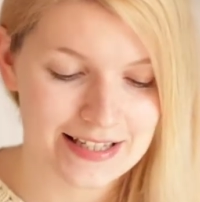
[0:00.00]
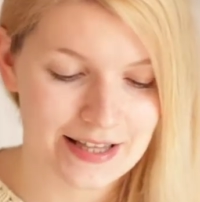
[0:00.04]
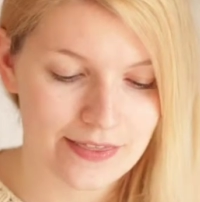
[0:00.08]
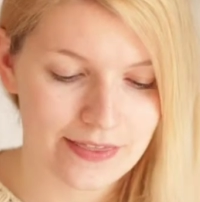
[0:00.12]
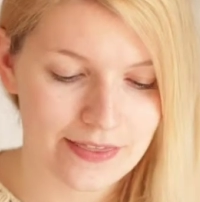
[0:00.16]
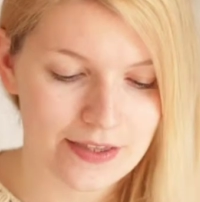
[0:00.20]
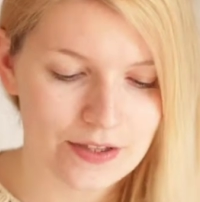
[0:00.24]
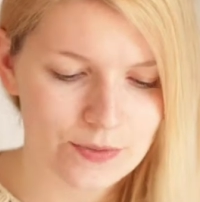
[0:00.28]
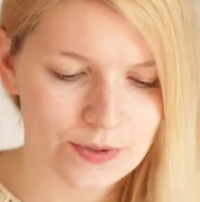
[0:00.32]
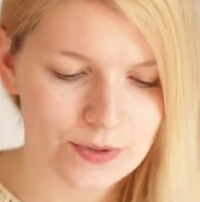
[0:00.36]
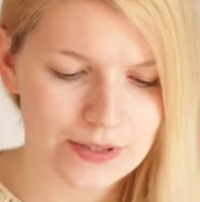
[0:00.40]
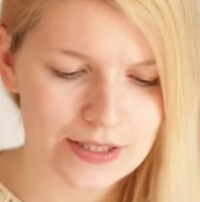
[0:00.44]

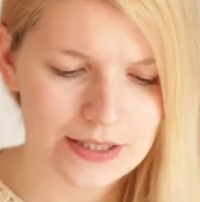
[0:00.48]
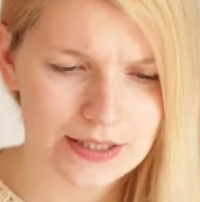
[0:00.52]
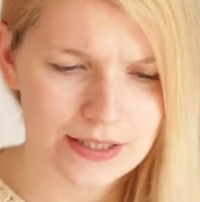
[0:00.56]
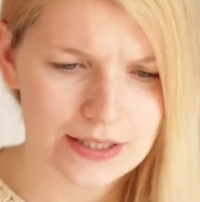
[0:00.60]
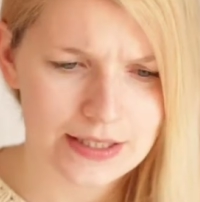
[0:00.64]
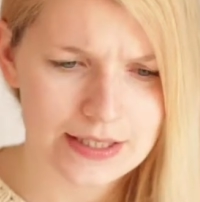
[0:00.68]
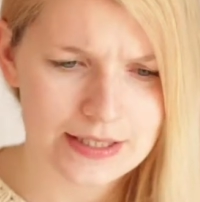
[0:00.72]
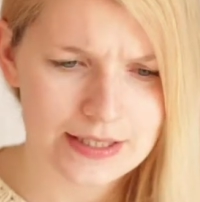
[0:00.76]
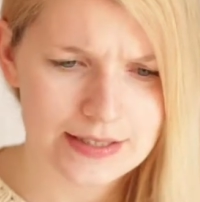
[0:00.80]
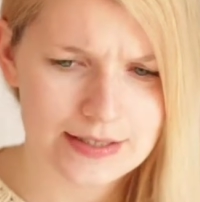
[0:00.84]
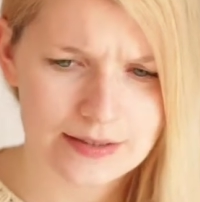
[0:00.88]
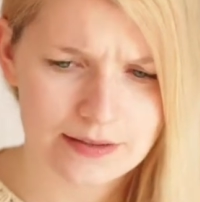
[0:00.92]
this one
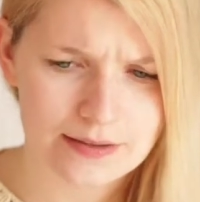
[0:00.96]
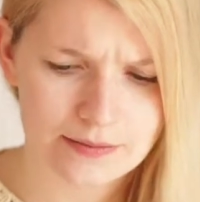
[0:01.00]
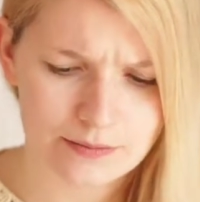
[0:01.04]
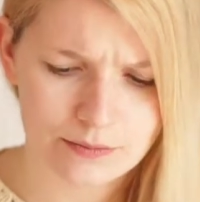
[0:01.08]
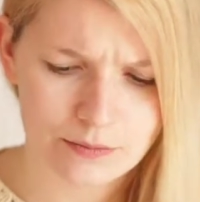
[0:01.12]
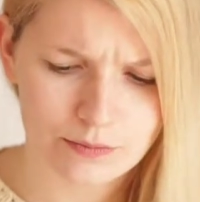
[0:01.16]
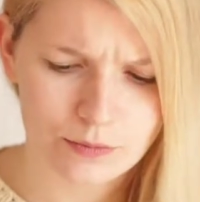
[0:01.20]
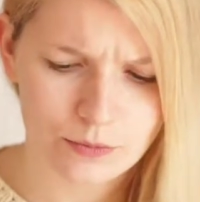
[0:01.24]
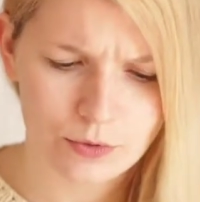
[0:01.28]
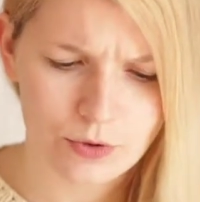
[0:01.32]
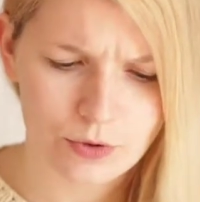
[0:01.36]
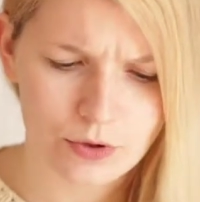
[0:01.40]
is
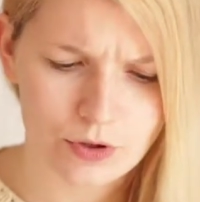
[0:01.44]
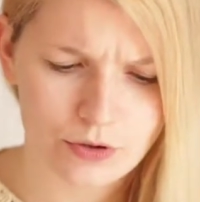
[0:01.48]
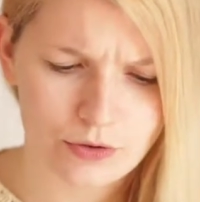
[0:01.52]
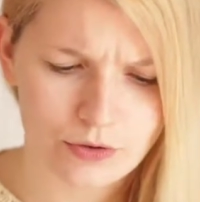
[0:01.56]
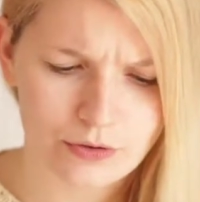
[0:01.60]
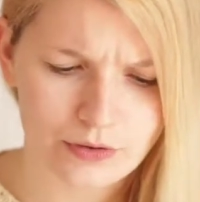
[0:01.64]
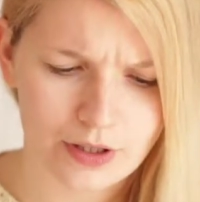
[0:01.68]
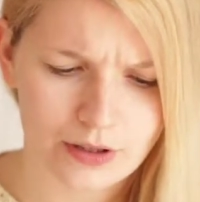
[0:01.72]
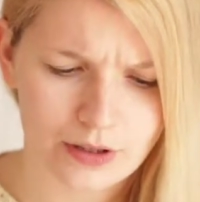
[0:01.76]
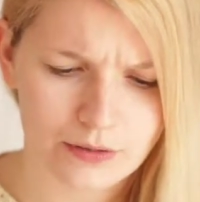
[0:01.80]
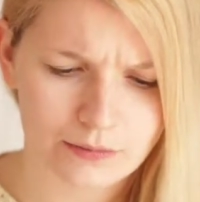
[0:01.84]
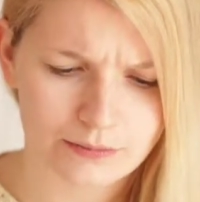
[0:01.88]
more
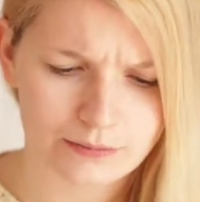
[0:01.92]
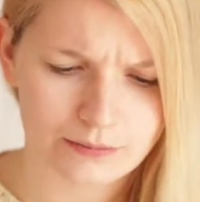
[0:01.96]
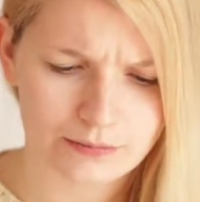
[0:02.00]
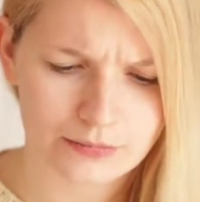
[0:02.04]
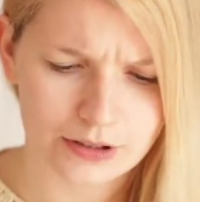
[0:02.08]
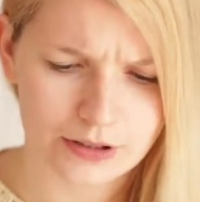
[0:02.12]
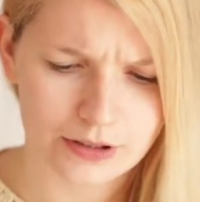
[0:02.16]
on a